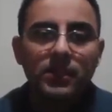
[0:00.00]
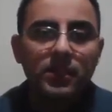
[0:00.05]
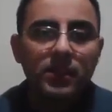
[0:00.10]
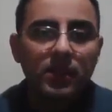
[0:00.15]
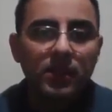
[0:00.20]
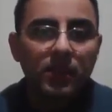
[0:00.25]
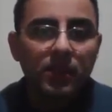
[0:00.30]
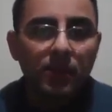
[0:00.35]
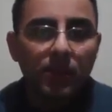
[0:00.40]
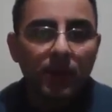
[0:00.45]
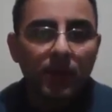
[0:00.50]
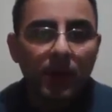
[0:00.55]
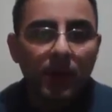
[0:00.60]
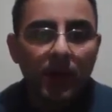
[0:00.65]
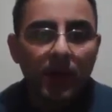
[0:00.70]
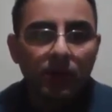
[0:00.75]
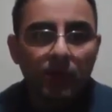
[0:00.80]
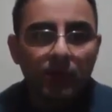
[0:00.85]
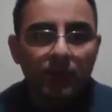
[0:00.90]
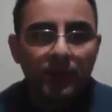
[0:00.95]
And
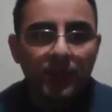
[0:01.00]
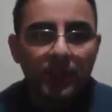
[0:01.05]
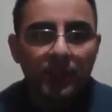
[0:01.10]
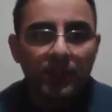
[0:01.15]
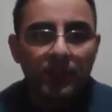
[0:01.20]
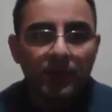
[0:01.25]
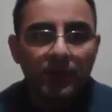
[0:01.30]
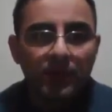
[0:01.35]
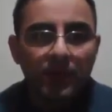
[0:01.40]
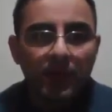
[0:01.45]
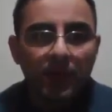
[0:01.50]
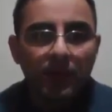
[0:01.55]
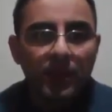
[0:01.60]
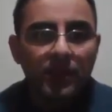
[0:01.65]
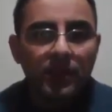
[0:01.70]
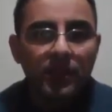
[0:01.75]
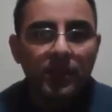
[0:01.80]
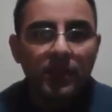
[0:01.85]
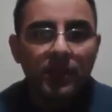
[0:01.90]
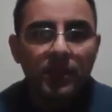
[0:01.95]
uh, one of these
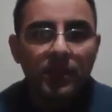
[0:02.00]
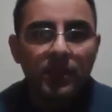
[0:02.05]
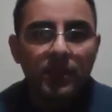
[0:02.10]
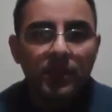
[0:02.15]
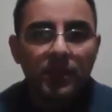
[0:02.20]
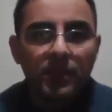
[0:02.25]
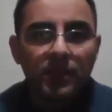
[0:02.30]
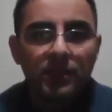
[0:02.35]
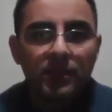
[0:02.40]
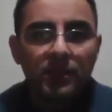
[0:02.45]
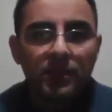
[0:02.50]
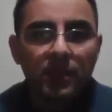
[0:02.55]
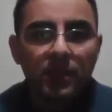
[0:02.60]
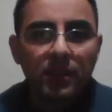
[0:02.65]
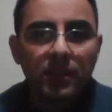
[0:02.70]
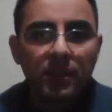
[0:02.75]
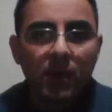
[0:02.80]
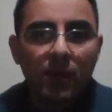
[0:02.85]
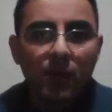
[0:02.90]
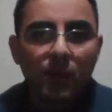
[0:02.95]
seven
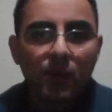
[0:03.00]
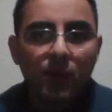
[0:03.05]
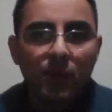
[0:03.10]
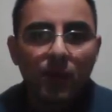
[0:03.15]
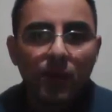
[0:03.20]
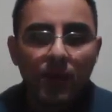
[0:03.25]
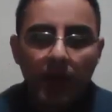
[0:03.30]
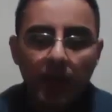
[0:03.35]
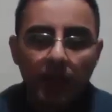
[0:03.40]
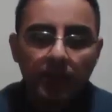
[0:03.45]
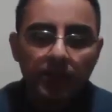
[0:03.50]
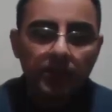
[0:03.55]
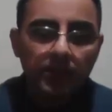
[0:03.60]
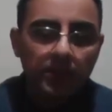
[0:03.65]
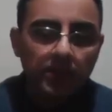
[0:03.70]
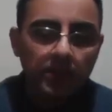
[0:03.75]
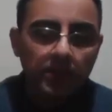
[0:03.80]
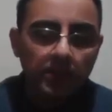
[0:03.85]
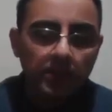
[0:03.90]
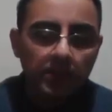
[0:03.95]
is
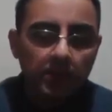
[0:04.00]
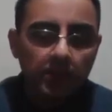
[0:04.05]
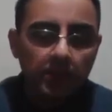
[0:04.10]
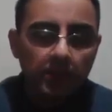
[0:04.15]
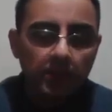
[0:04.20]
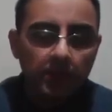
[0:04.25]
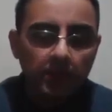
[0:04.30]
Wuhan.